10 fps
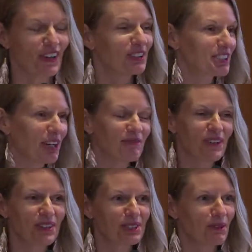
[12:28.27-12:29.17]
some
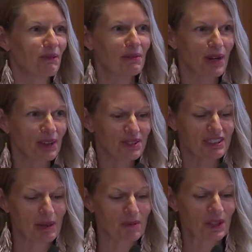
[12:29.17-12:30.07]
folks were remote,
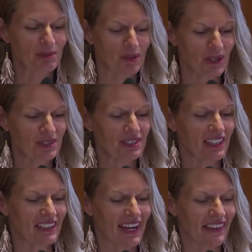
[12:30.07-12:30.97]
some were in
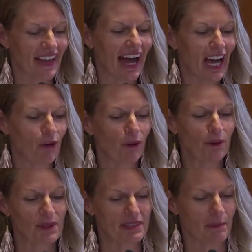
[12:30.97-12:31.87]
person, and the
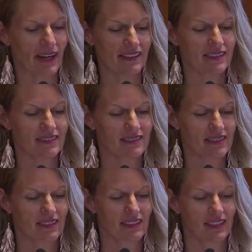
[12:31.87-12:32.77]
owl was a
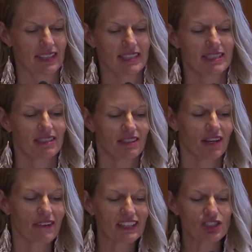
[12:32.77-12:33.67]
must.
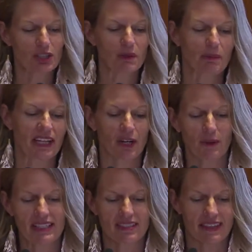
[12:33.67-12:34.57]
Eventually, we made our
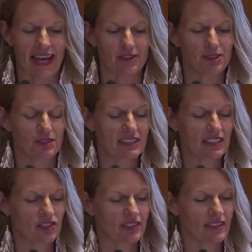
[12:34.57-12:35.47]
way to the outdoor
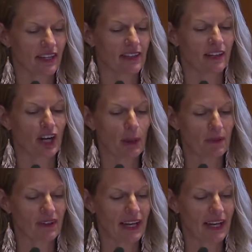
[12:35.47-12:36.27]
teaching tent on upper